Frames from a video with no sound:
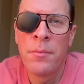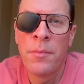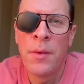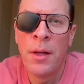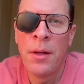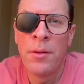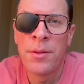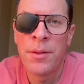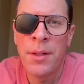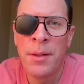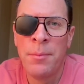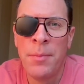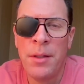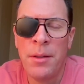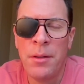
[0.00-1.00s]
Now, this
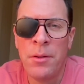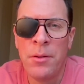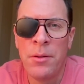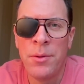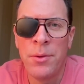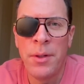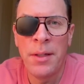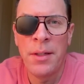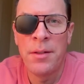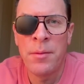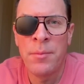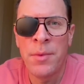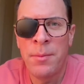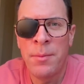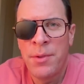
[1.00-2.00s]
can be a little tricky.
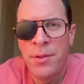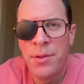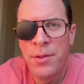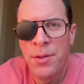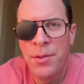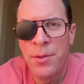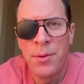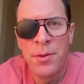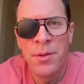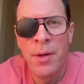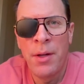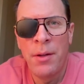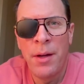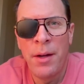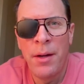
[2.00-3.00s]
Sometimes it's just you
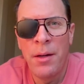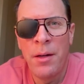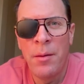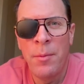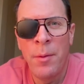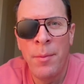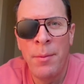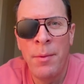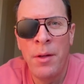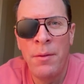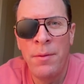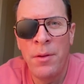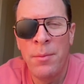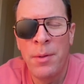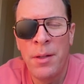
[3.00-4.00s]
smell air, but maybe
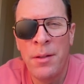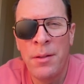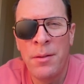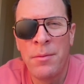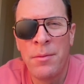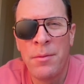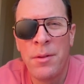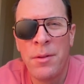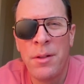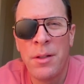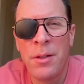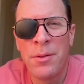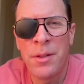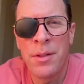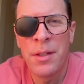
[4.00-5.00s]
if you're paying really
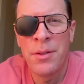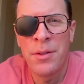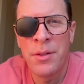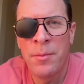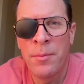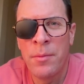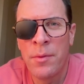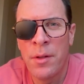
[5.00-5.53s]
close attention,